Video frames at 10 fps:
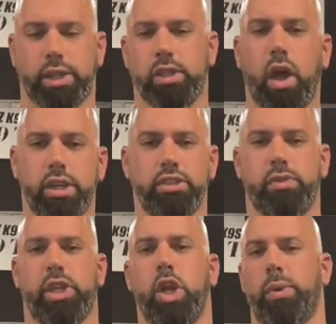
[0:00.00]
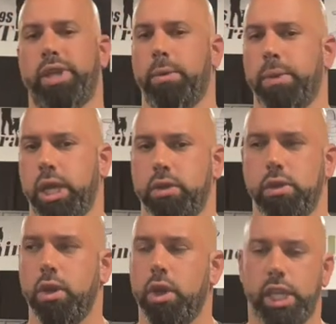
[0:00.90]
The dog doesn't really know what that means.
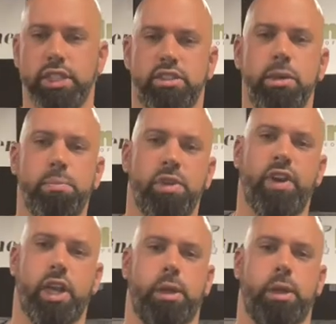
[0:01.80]
Let's simplify